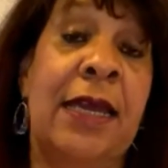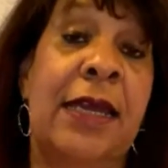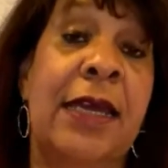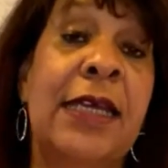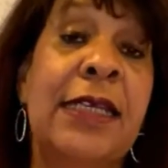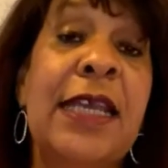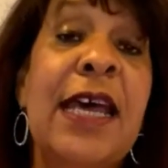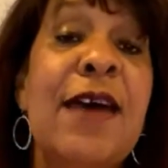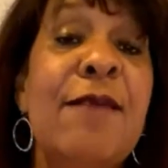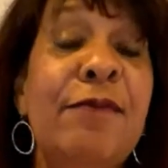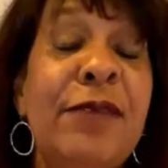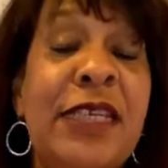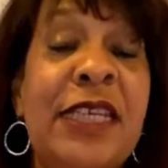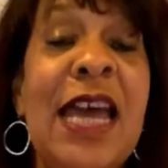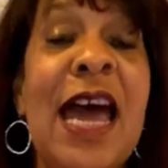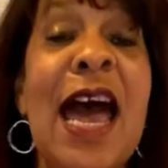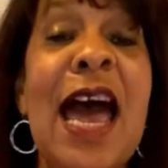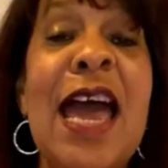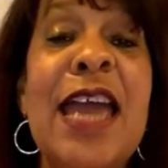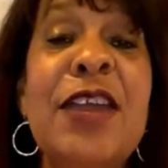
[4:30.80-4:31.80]
'cause I'm
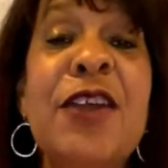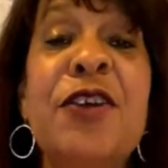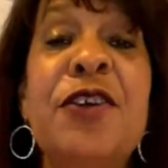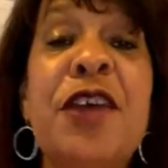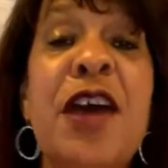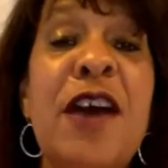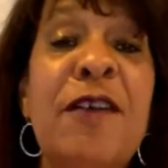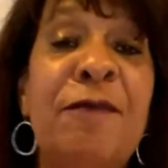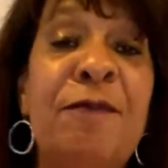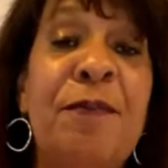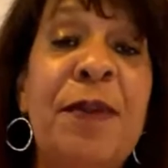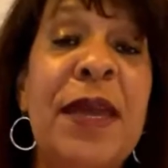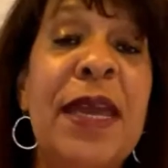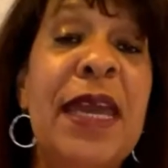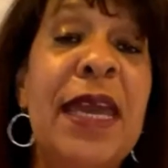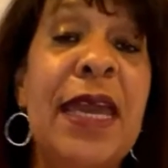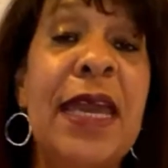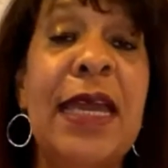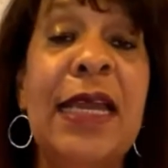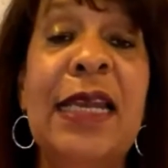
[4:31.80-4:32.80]
tired of
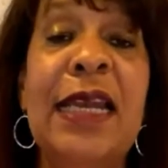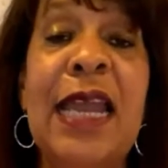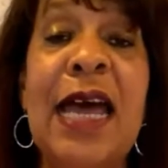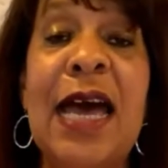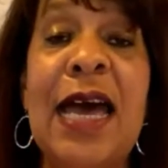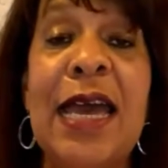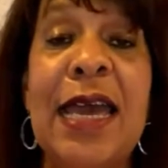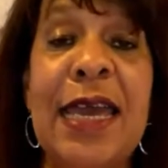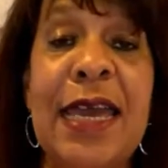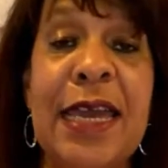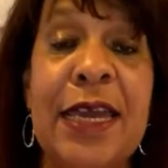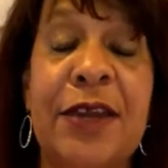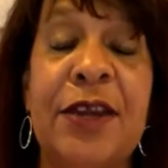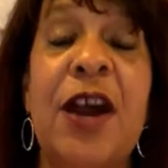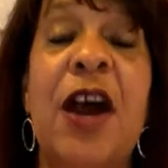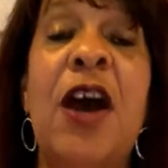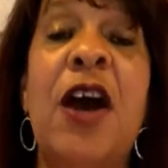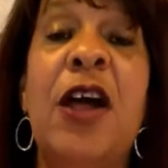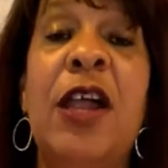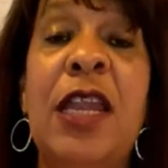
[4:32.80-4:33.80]
being like
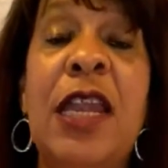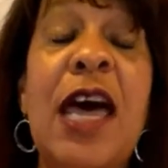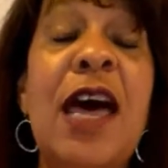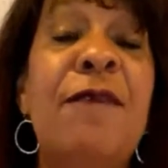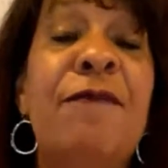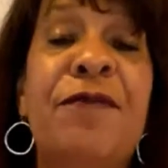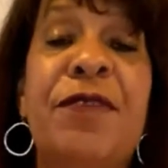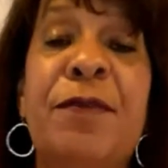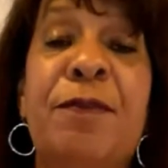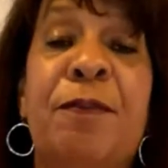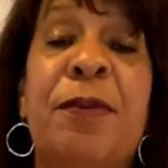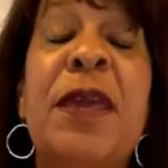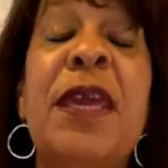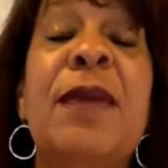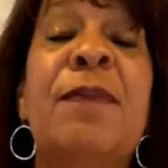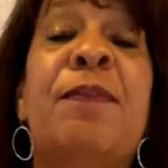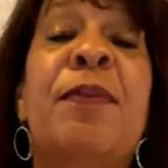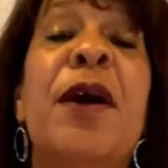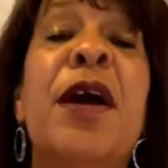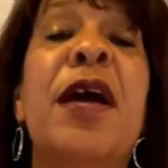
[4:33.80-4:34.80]
all of the
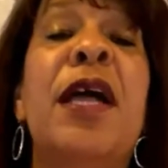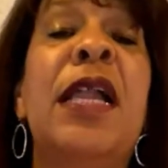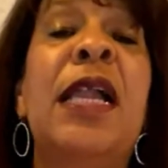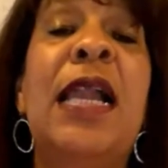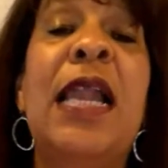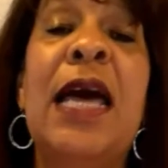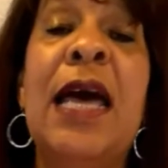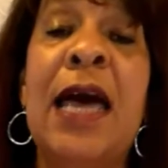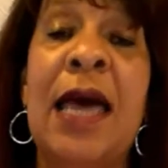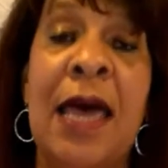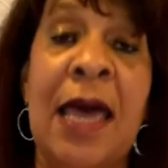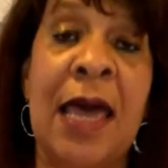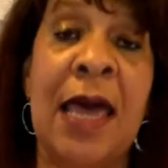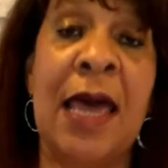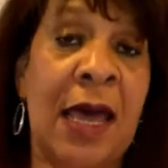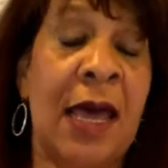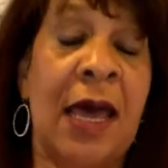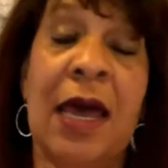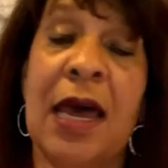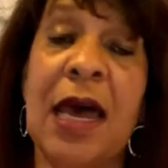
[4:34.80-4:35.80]
people,
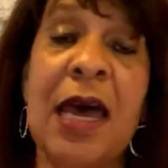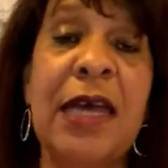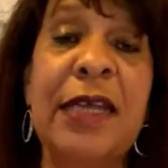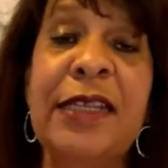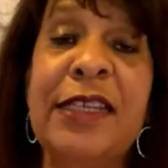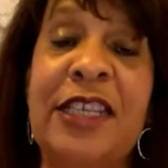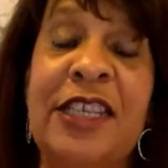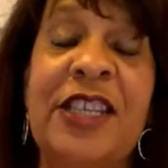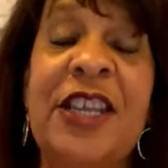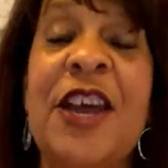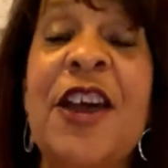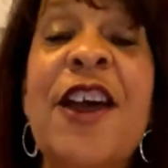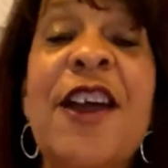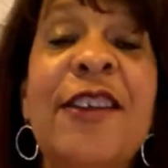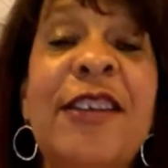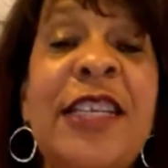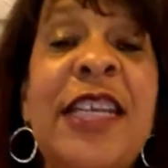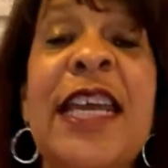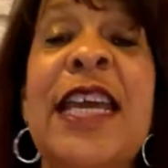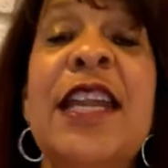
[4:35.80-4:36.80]

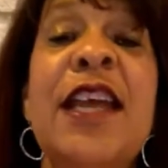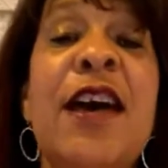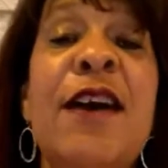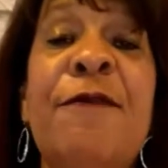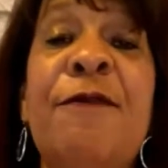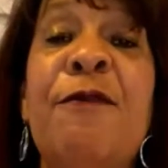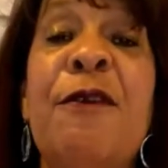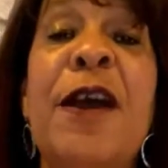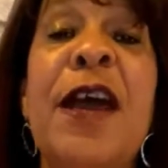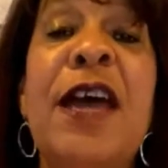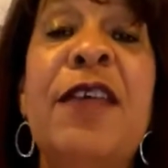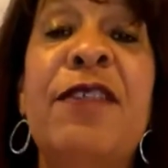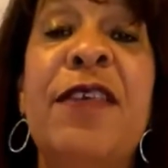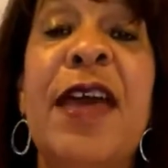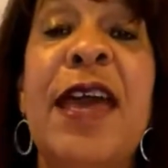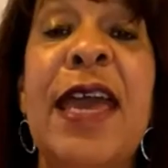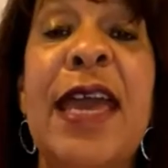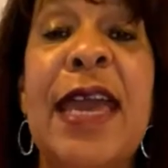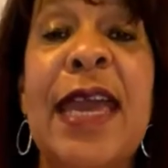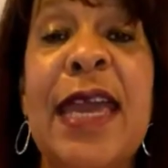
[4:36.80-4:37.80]
uncertain of where
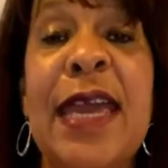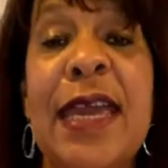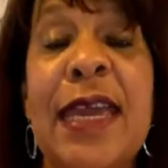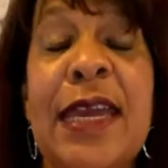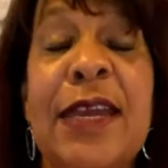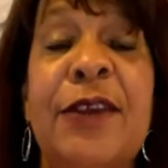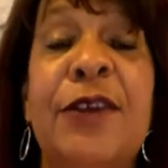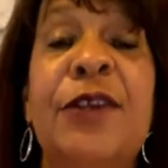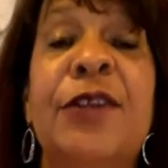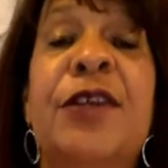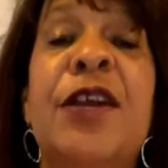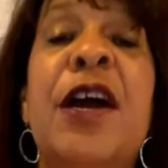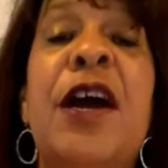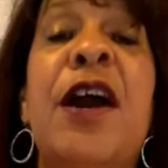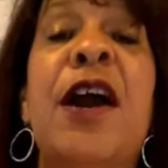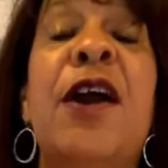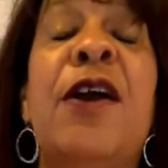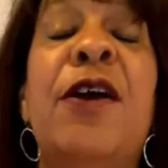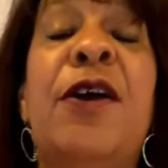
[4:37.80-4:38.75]
they could go.